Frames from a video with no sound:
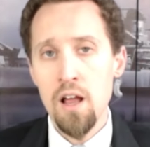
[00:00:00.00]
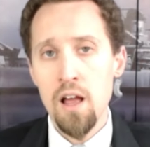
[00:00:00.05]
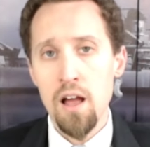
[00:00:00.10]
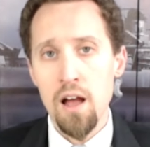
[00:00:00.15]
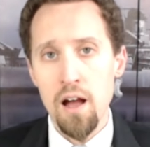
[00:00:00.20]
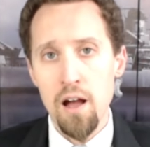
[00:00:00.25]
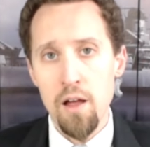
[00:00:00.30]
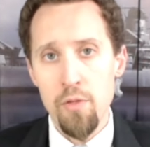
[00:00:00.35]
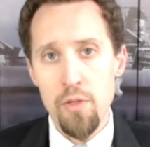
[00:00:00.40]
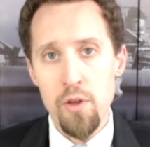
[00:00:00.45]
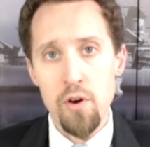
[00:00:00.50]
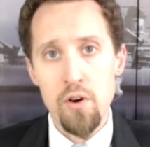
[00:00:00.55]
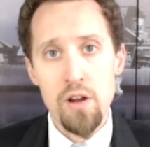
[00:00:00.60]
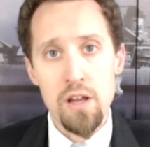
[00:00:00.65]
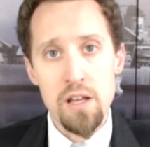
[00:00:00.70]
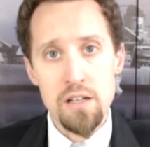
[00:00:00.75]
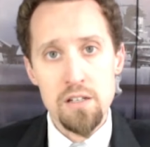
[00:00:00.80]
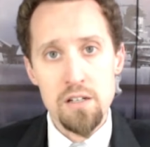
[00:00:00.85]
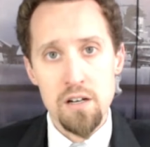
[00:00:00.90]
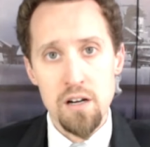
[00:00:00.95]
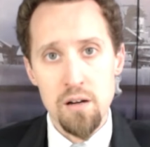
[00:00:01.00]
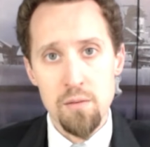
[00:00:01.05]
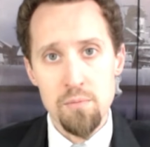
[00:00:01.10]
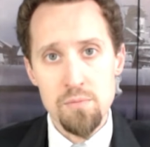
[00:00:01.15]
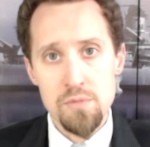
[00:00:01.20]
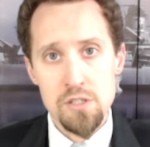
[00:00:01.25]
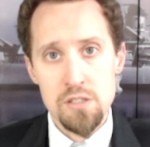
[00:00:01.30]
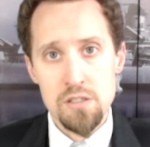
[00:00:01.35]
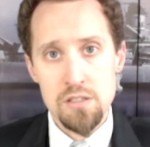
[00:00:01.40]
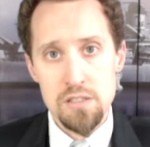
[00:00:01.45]
Uh, their
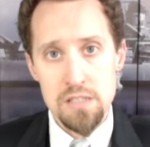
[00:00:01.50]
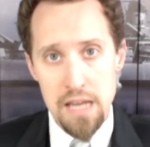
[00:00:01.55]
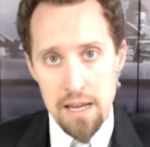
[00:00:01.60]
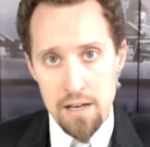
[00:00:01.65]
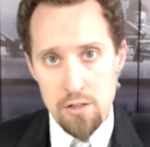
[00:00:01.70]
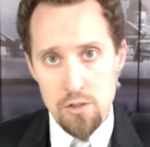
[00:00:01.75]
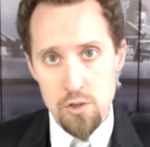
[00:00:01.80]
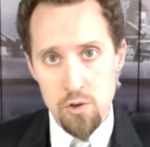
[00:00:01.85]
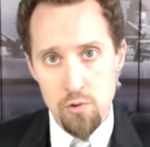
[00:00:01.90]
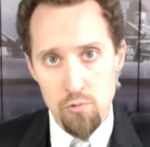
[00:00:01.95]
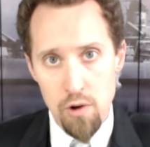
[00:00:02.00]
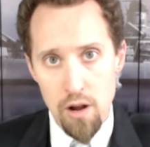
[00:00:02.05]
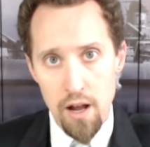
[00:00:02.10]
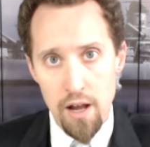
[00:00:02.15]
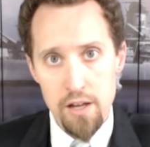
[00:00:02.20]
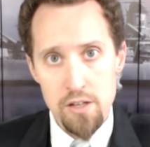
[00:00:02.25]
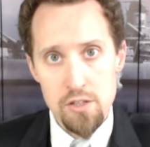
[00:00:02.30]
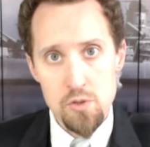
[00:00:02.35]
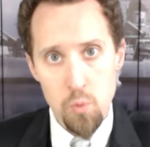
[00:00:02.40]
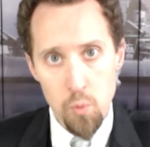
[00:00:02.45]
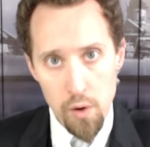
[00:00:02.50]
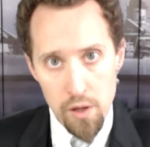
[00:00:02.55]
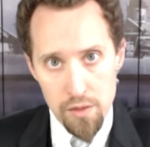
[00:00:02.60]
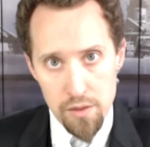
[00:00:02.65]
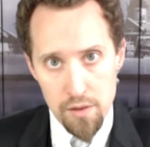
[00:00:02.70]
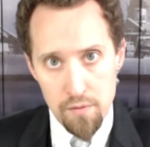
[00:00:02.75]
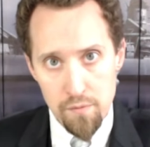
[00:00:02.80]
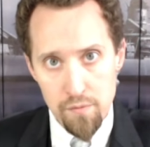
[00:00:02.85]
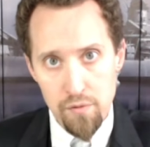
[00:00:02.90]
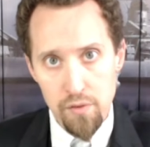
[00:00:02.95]
incomes tend to rise
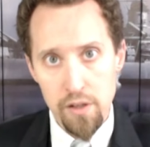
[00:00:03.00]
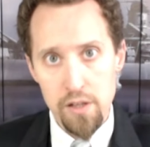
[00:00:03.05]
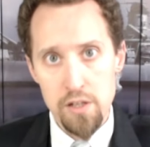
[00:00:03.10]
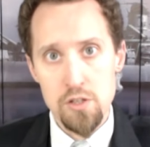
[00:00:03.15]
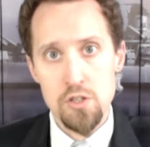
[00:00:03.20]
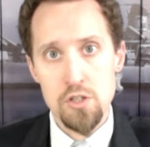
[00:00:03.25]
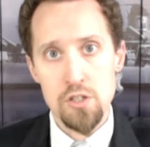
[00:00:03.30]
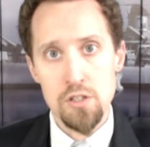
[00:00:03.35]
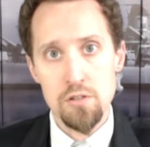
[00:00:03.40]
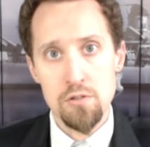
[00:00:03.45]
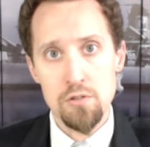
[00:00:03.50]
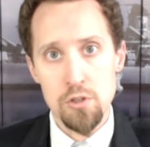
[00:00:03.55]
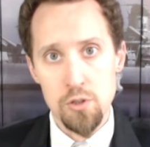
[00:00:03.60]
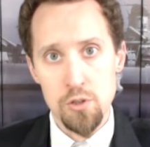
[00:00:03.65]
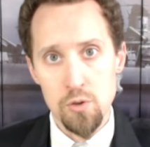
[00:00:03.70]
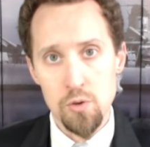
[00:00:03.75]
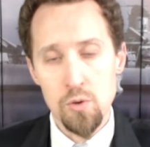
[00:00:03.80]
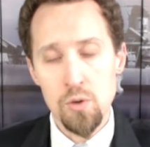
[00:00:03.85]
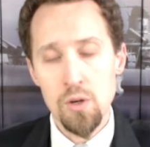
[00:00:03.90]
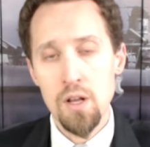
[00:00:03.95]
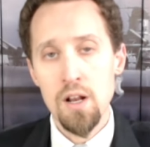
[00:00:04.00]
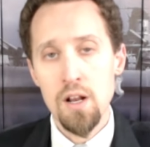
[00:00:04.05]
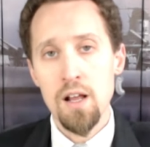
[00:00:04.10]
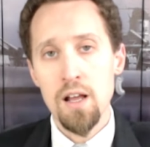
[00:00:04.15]
with inflation too.